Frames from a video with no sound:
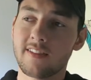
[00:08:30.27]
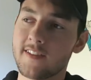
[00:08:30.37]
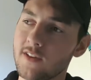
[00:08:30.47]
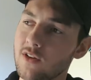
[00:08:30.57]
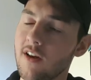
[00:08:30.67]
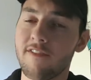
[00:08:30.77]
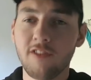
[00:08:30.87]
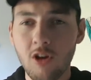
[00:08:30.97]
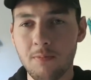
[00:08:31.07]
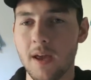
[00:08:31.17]
to a
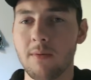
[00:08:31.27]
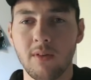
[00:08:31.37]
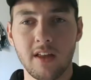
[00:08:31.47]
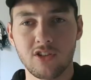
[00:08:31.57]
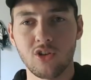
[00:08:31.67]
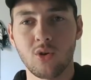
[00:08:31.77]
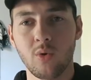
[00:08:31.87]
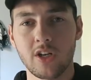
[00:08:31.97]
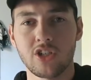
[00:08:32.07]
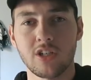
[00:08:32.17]
few people that do
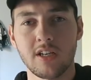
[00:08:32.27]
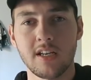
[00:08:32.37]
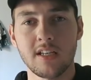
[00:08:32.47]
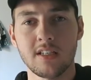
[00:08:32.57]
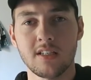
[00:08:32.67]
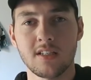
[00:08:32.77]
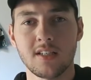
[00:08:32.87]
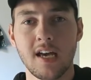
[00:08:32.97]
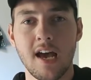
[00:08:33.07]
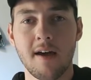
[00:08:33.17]
question his
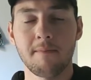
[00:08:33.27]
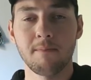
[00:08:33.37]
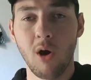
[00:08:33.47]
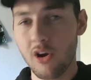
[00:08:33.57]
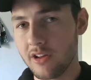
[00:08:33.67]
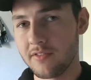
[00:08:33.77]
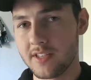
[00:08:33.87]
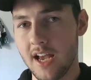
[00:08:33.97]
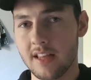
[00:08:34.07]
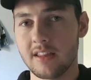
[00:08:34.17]
motives
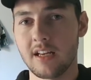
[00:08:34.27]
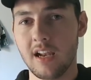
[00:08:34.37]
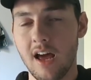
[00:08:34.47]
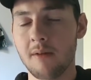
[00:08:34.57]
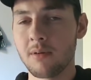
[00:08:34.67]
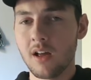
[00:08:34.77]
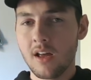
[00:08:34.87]
at the club